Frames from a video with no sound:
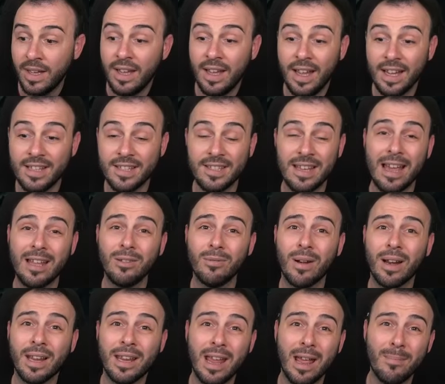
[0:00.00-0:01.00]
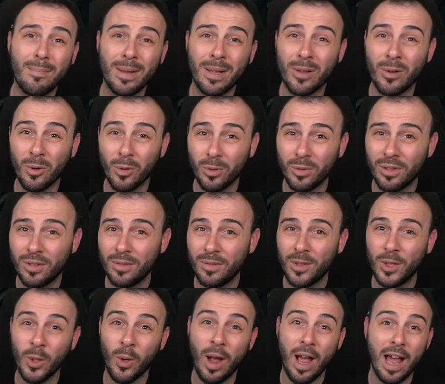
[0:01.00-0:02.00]
Exandra can be good
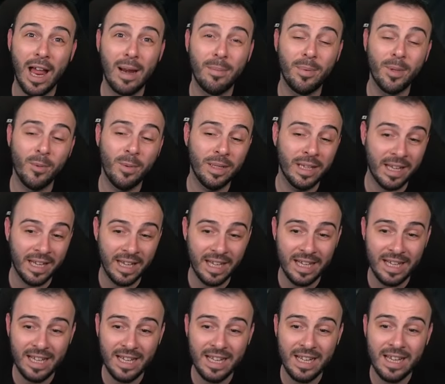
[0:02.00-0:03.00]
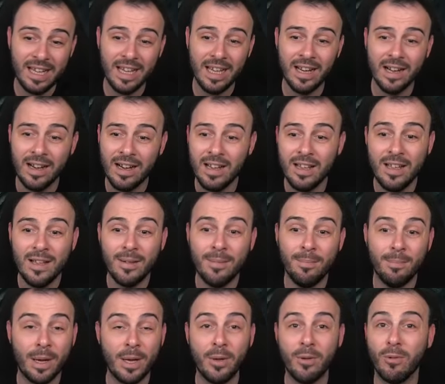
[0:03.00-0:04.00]
to help you with the healing in here,
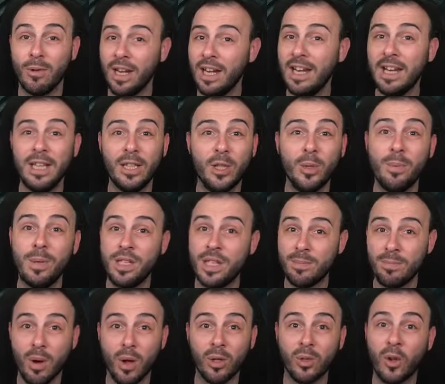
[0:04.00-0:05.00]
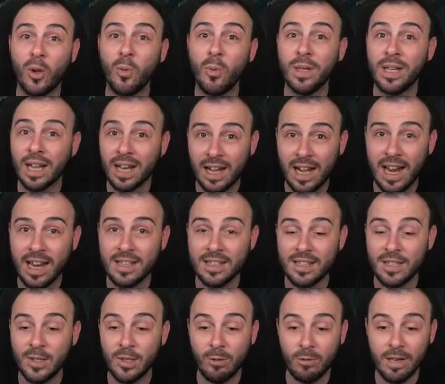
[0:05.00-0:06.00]
but you really need to be spot on with the
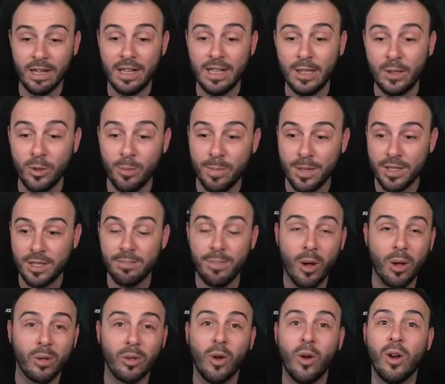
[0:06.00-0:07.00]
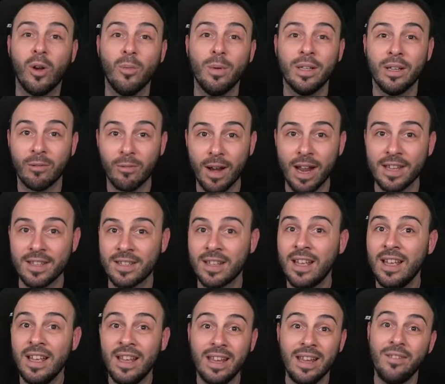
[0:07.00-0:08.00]
cleanse. You really need to be spot on with the rest.
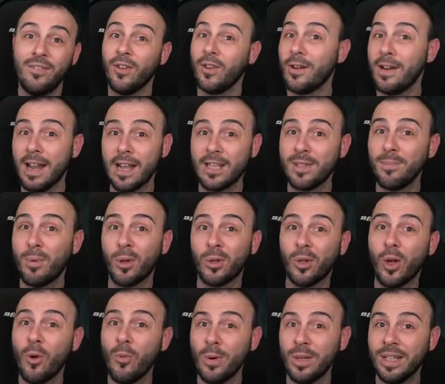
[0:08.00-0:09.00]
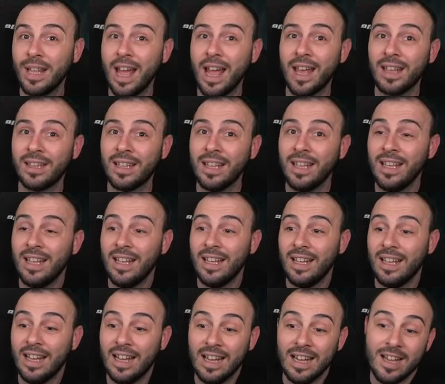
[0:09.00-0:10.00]
If you're not spot on with that,
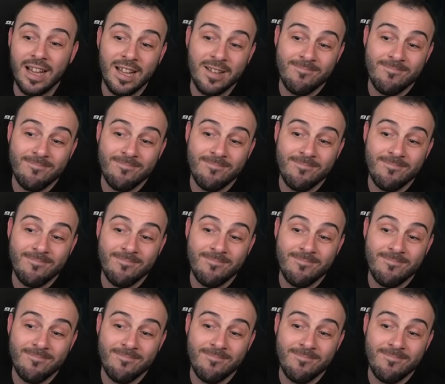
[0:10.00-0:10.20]
uh,